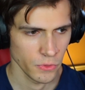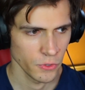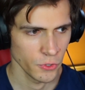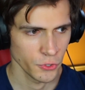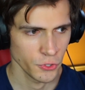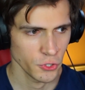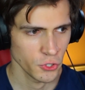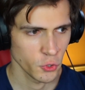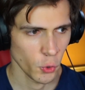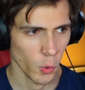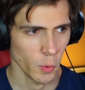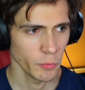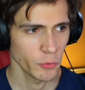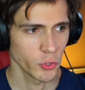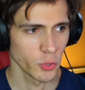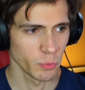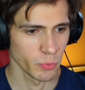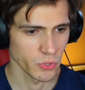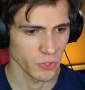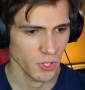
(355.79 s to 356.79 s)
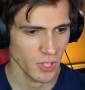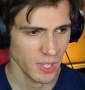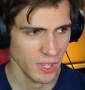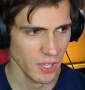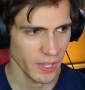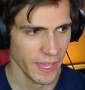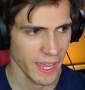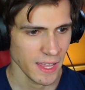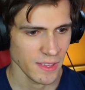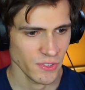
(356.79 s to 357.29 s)
You're just stormtroopers.
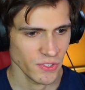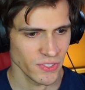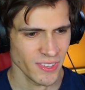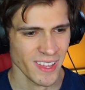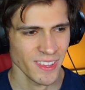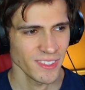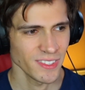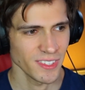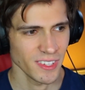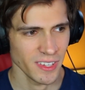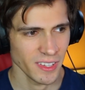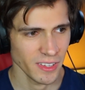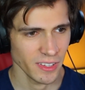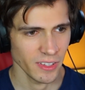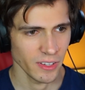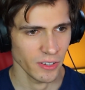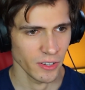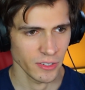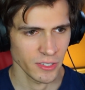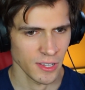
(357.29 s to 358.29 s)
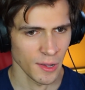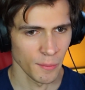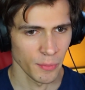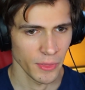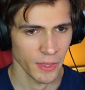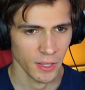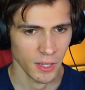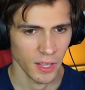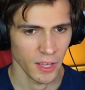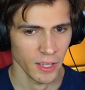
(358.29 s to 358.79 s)
You can't sense it or
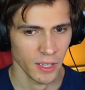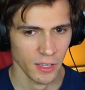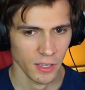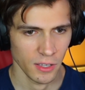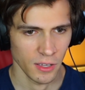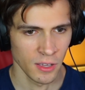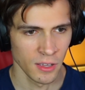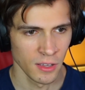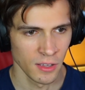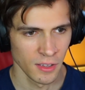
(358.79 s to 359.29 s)
something. Like...